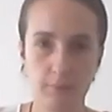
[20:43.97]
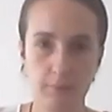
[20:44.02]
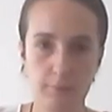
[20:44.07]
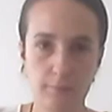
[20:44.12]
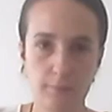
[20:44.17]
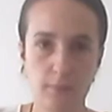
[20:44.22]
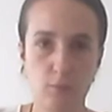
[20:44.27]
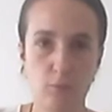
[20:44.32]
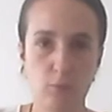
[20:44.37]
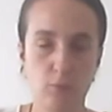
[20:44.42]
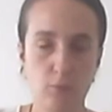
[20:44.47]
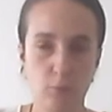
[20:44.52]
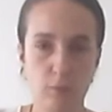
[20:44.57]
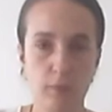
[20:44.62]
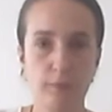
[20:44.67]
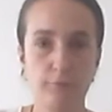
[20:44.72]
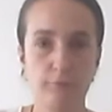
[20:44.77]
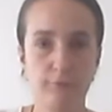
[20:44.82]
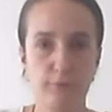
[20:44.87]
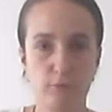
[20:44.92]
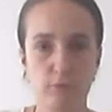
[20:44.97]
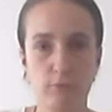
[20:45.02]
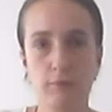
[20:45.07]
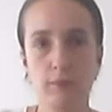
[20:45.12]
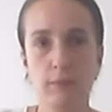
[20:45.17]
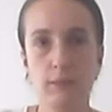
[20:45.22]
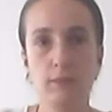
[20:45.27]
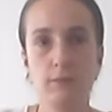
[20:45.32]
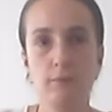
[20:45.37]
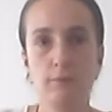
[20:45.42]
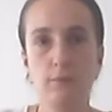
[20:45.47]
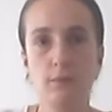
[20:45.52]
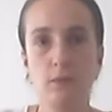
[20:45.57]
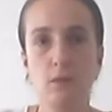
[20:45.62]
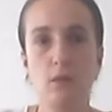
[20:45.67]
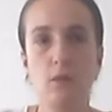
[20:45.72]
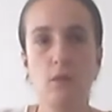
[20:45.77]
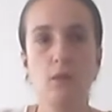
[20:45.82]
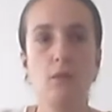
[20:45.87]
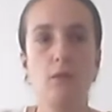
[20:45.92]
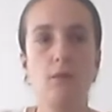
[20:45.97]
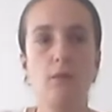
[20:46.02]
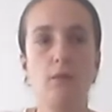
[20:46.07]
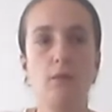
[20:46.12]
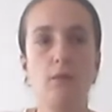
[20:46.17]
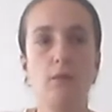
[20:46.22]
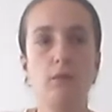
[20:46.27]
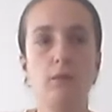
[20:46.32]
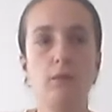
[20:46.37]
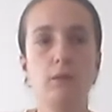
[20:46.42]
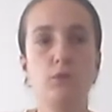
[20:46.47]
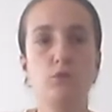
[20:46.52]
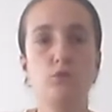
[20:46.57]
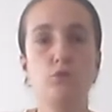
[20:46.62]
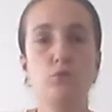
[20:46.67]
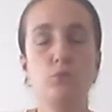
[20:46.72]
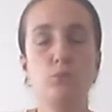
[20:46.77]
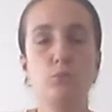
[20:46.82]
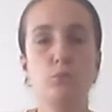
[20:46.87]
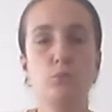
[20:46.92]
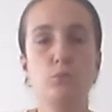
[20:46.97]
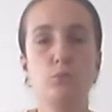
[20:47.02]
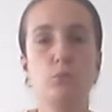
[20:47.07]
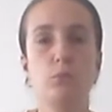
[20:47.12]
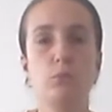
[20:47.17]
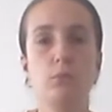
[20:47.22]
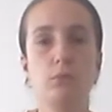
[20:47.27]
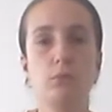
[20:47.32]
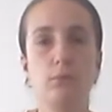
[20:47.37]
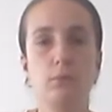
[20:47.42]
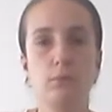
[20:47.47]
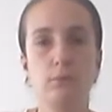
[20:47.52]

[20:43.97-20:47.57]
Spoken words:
let's say, or a way of doing things into